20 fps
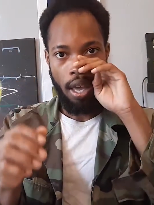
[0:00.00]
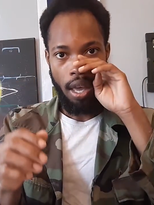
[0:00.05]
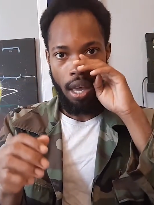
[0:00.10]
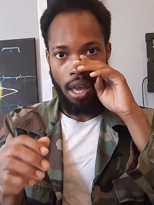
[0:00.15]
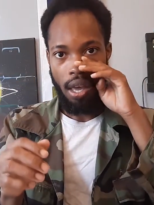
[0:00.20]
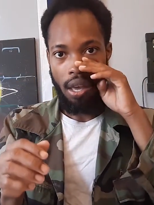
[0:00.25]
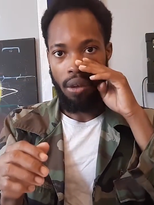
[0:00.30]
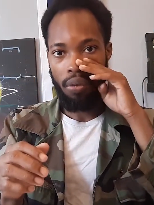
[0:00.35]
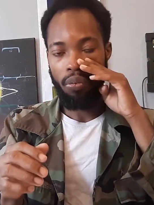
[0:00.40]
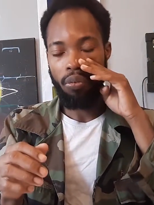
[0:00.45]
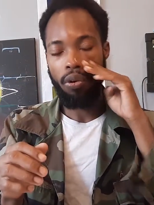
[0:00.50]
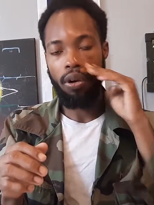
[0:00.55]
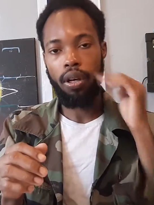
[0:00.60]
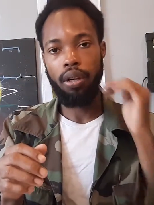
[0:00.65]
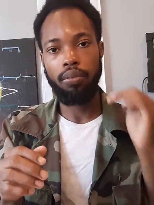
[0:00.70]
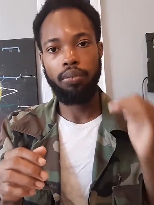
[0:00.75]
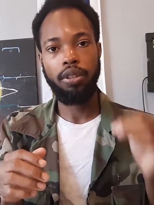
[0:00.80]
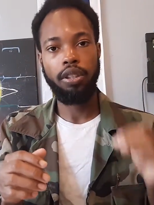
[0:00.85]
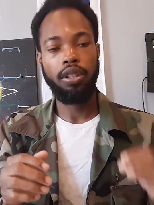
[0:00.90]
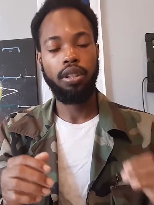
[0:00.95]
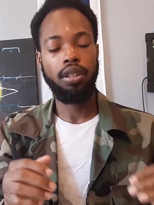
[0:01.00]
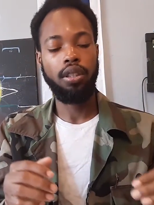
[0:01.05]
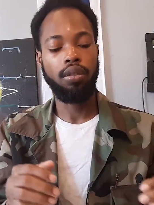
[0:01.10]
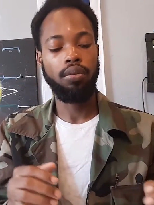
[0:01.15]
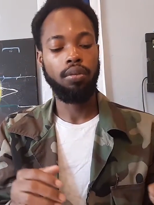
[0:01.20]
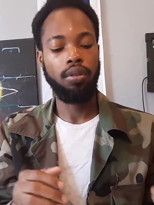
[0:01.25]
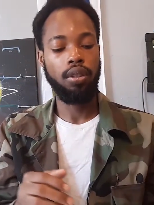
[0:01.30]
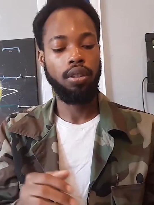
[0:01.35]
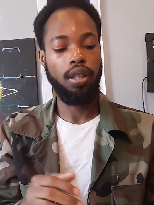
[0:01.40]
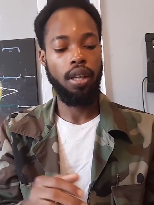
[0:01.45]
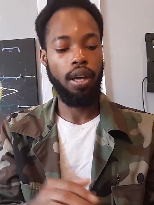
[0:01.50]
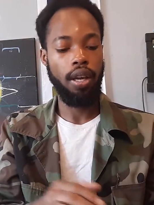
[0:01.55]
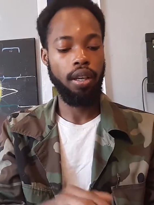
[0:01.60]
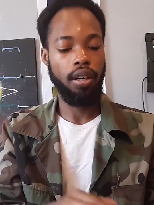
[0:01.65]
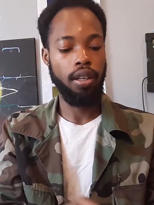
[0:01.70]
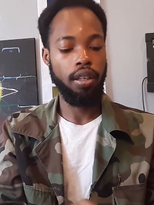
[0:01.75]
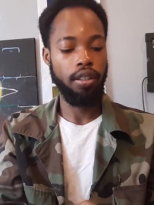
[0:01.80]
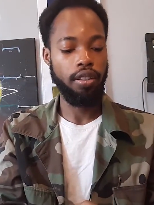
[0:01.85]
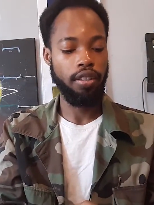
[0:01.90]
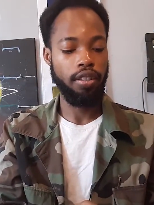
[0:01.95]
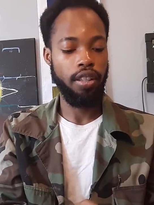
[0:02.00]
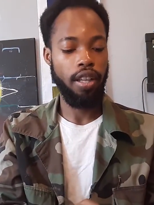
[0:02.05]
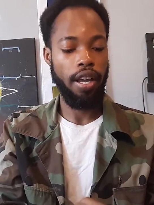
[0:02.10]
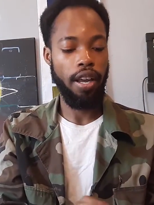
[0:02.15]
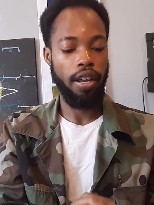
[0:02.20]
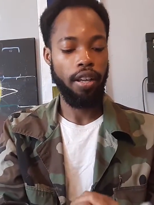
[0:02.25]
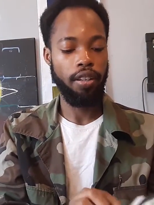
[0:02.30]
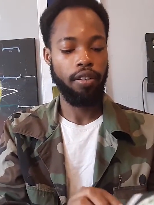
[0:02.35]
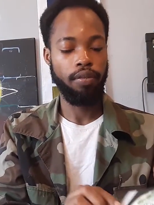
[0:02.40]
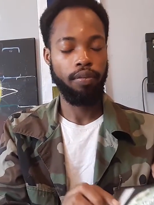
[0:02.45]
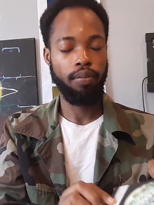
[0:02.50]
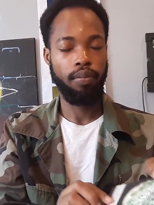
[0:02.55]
And what I'm seeing with that is that